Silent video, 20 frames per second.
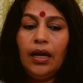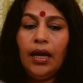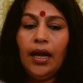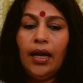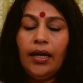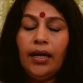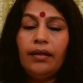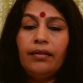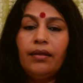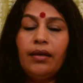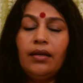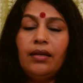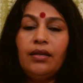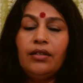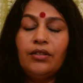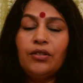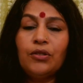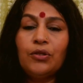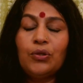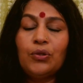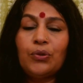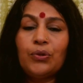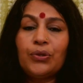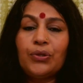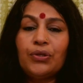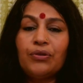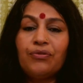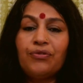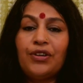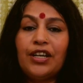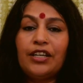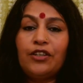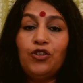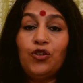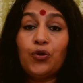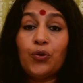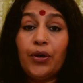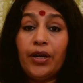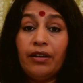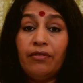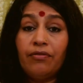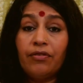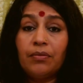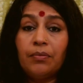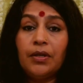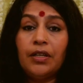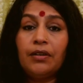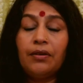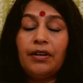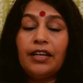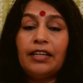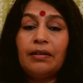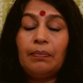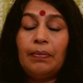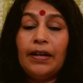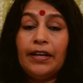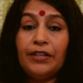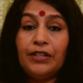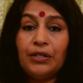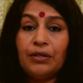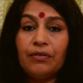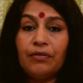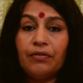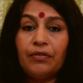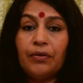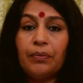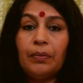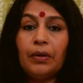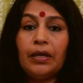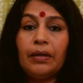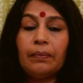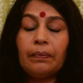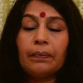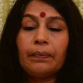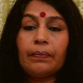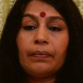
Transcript: and I think he's a source of great joy for me, great pleasure for me.